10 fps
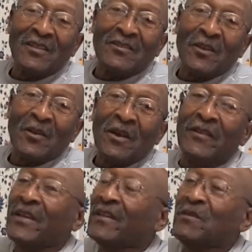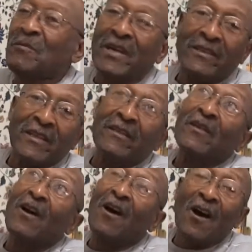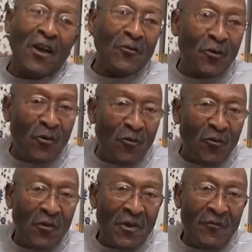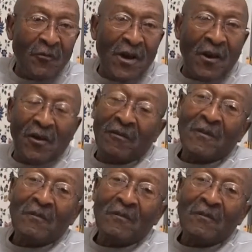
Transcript: Yes, sir. And then he made the honor roll. Wow.